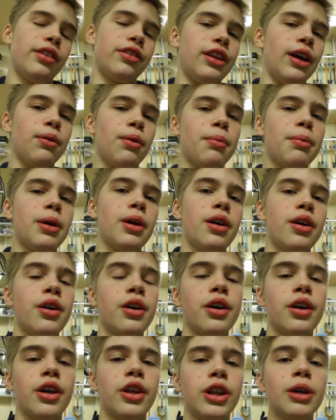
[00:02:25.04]
They'll be
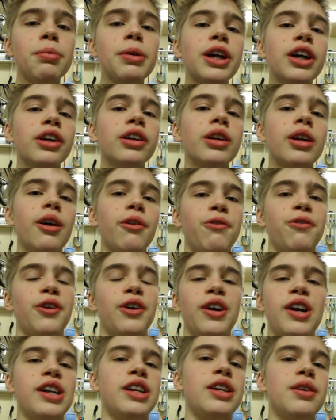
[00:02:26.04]
good enough
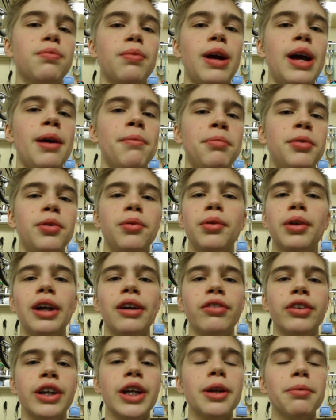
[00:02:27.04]
for any ramp you will
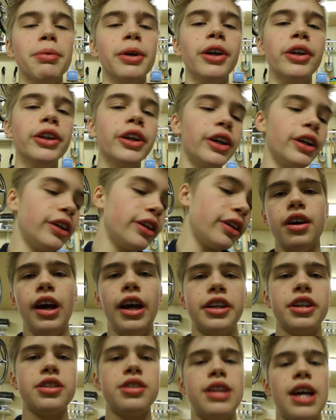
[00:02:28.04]
ever need to build.
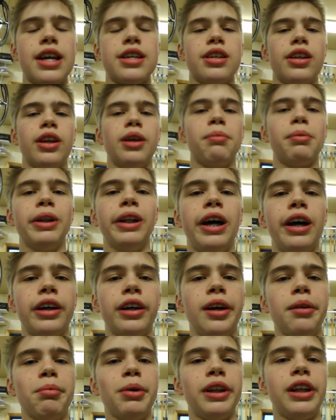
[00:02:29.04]
It just takes a little bit
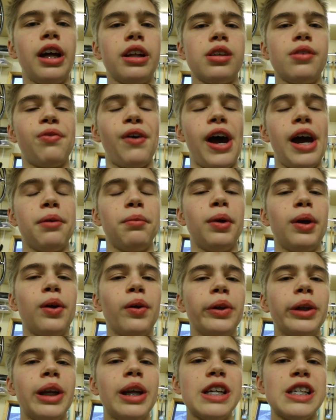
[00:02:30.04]
longer, but that's fine when
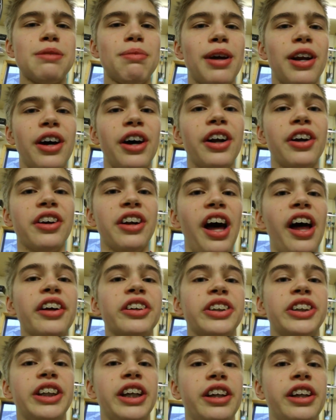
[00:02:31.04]
you only need to spend $100